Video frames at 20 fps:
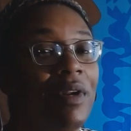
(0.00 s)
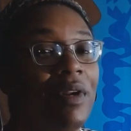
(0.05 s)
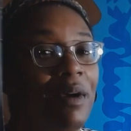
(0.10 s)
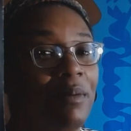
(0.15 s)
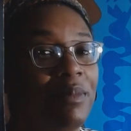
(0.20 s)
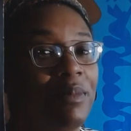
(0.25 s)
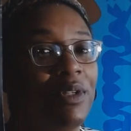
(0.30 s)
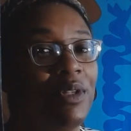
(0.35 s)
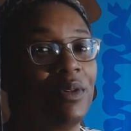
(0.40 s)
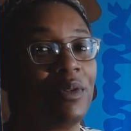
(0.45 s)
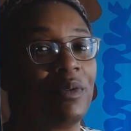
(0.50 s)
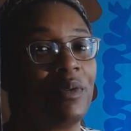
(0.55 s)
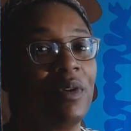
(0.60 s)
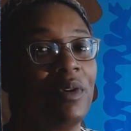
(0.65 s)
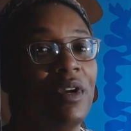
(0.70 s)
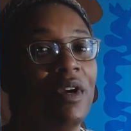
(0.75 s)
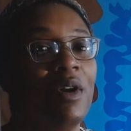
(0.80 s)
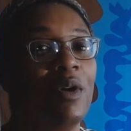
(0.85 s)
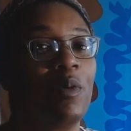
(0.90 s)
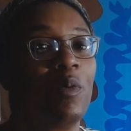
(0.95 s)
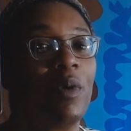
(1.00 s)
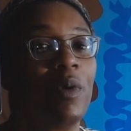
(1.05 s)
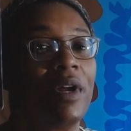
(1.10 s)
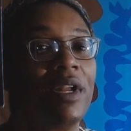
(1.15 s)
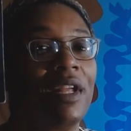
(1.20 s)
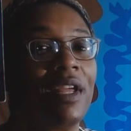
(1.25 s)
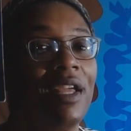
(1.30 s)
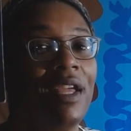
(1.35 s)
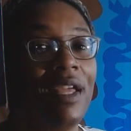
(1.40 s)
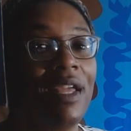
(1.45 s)
up to what
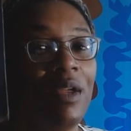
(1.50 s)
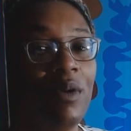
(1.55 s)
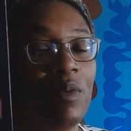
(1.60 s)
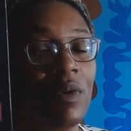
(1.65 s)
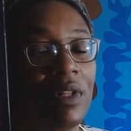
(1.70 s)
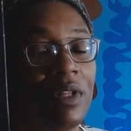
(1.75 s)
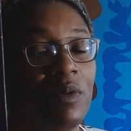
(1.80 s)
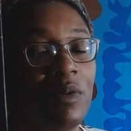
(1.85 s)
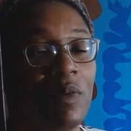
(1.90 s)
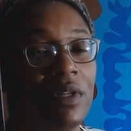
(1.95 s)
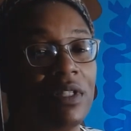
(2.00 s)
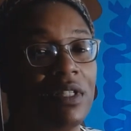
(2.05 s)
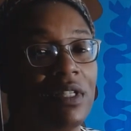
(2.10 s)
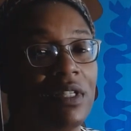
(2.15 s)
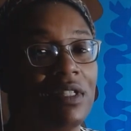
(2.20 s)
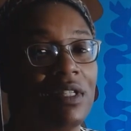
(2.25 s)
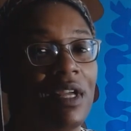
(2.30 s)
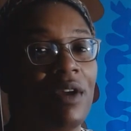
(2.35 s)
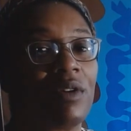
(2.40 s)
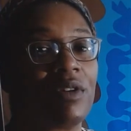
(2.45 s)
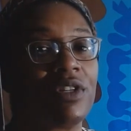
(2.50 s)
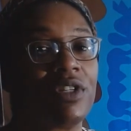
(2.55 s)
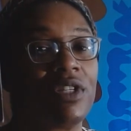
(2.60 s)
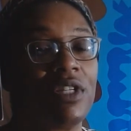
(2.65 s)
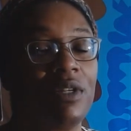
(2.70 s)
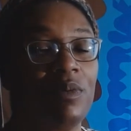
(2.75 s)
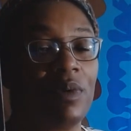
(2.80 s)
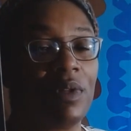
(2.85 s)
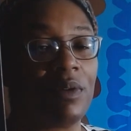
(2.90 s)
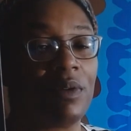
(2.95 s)
he really wants to say, or she
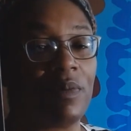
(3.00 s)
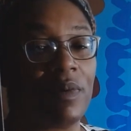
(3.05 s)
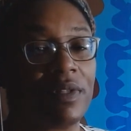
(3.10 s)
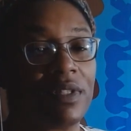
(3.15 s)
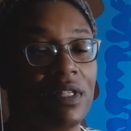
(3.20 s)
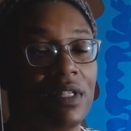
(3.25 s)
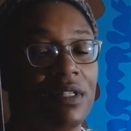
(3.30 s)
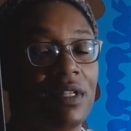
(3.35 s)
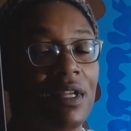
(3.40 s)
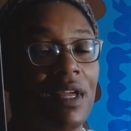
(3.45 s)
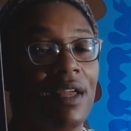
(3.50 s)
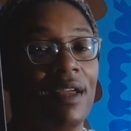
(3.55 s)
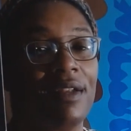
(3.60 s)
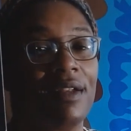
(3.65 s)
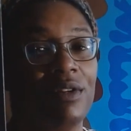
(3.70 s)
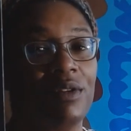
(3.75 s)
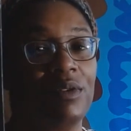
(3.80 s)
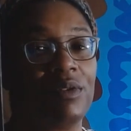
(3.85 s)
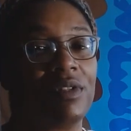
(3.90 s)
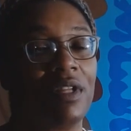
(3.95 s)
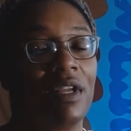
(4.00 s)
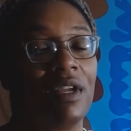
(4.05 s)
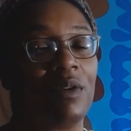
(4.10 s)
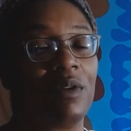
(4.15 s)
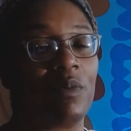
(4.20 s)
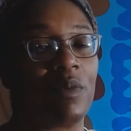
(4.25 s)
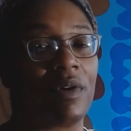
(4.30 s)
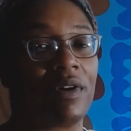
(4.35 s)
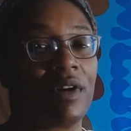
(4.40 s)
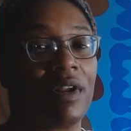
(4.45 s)
really wants to say, and use the
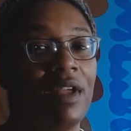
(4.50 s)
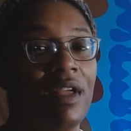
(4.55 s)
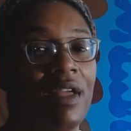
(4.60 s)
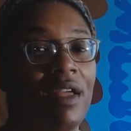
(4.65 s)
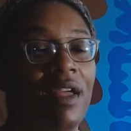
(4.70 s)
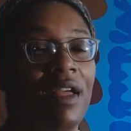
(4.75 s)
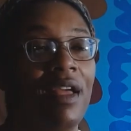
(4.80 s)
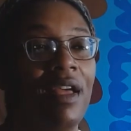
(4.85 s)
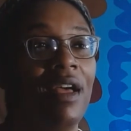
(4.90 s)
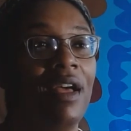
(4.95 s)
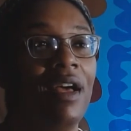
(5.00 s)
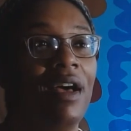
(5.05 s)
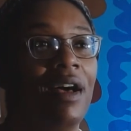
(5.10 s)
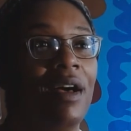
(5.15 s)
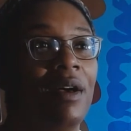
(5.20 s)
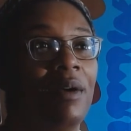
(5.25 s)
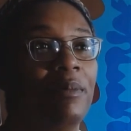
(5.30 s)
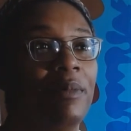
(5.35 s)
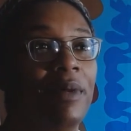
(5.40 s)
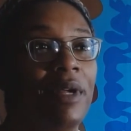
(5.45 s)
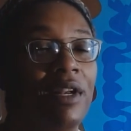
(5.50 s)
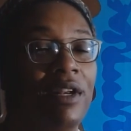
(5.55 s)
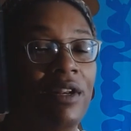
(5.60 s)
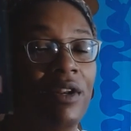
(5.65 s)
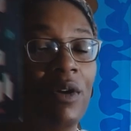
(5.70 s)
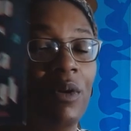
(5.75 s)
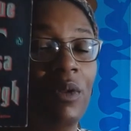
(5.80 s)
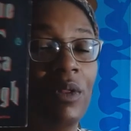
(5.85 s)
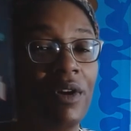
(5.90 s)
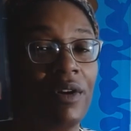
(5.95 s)
N-word, and
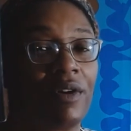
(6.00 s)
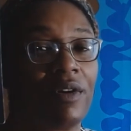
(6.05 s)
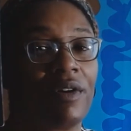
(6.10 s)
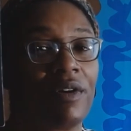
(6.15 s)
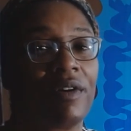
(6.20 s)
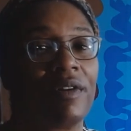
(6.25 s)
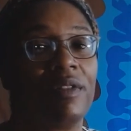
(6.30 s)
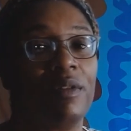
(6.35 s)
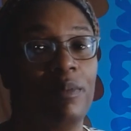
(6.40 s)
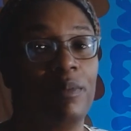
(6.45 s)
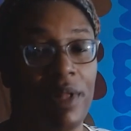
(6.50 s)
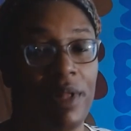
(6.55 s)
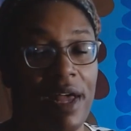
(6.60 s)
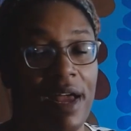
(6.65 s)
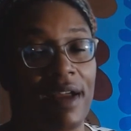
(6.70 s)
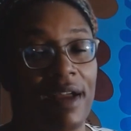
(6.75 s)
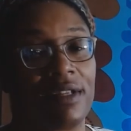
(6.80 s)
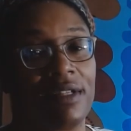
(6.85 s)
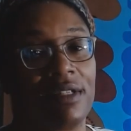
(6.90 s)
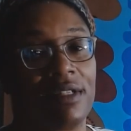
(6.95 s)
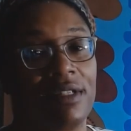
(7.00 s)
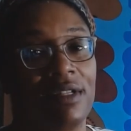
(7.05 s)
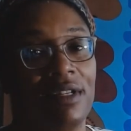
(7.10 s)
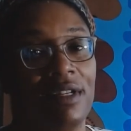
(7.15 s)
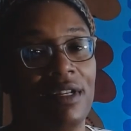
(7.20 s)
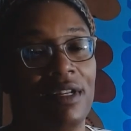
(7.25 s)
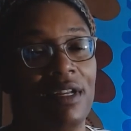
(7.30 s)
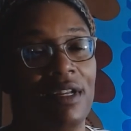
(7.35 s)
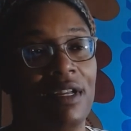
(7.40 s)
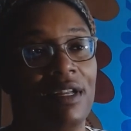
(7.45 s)
no longer the blacks,
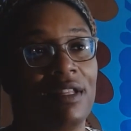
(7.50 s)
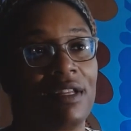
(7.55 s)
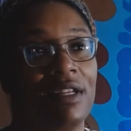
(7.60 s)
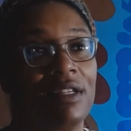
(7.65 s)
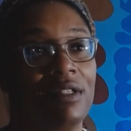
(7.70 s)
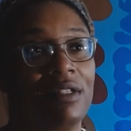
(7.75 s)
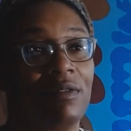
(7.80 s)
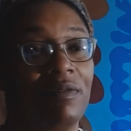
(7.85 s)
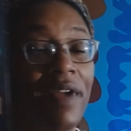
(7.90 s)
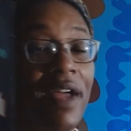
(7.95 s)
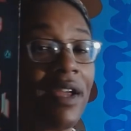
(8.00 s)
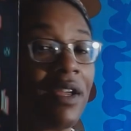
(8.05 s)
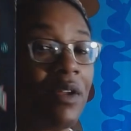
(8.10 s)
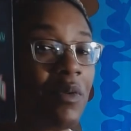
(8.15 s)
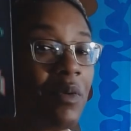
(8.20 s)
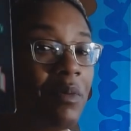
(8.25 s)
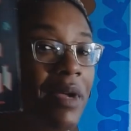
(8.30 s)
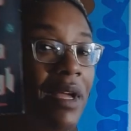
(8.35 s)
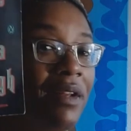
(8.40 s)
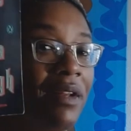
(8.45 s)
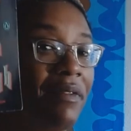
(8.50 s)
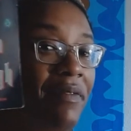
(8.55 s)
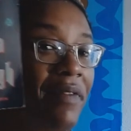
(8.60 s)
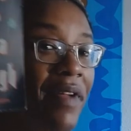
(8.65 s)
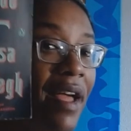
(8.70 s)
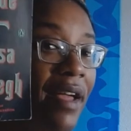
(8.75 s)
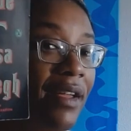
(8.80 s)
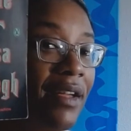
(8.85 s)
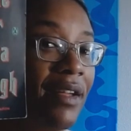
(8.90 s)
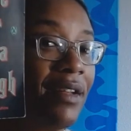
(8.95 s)
because the faggot remained a
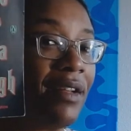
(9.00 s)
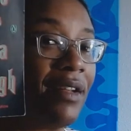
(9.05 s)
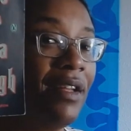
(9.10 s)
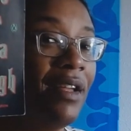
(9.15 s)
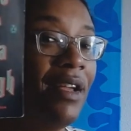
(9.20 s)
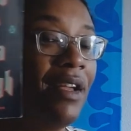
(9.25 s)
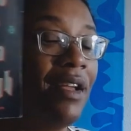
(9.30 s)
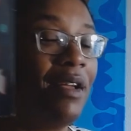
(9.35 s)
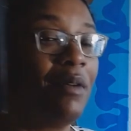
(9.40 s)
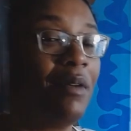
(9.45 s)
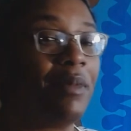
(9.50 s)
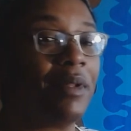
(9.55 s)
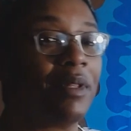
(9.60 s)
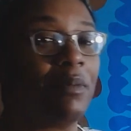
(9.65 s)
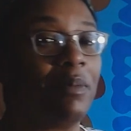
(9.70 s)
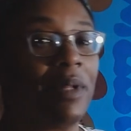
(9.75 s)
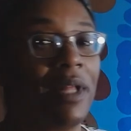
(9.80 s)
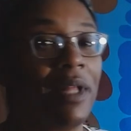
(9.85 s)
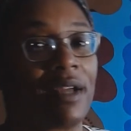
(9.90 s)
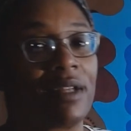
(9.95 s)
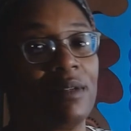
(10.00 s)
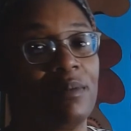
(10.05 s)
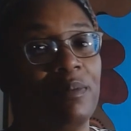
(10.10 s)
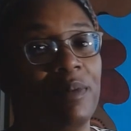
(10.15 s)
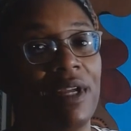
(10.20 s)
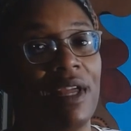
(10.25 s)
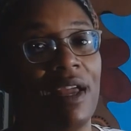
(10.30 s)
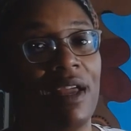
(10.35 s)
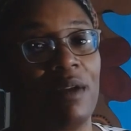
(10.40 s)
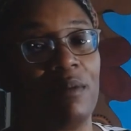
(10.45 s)
faggot, but the blacks
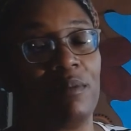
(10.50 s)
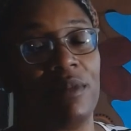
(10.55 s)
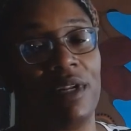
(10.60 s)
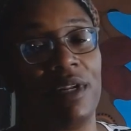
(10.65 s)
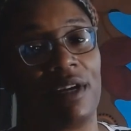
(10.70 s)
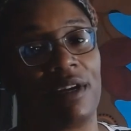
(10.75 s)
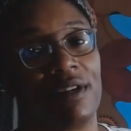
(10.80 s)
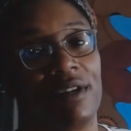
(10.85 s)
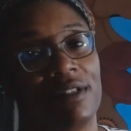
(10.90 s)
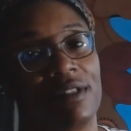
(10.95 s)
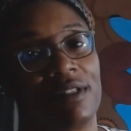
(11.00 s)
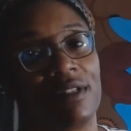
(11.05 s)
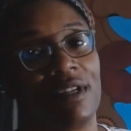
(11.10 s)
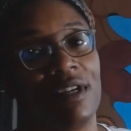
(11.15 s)
became niggers.